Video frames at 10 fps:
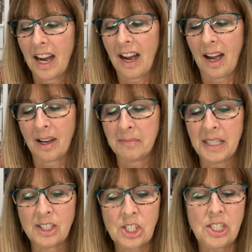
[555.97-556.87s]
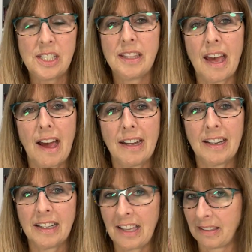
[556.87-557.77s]
And she did
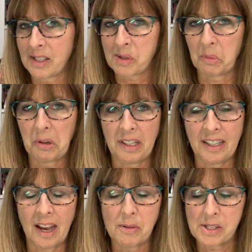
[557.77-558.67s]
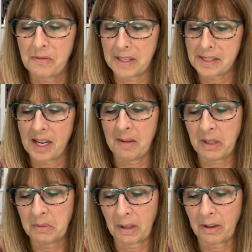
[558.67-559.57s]
that again this morning. I was
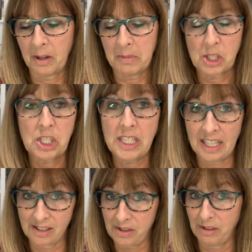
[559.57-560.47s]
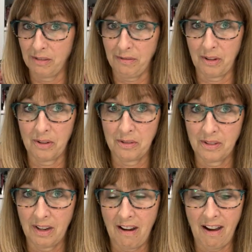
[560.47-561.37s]
FaceTiming with her, but she answered the
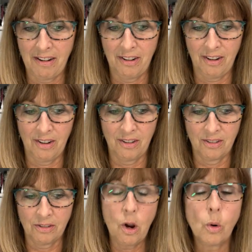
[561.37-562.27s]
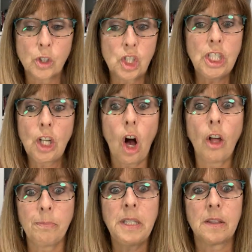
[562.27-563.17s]
phone on her own. No, she
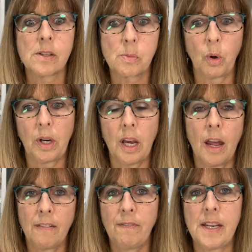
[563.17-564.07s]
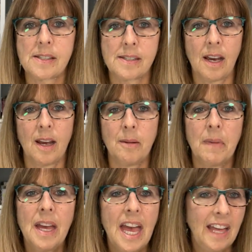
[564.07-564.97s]
called me this morning on a FaceTime.
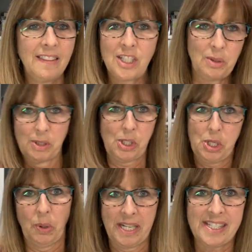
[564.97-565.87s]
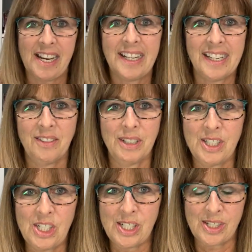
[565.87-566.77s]
And then she was so excited
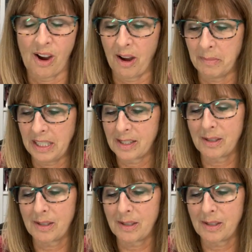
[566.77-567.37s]
when she saw me.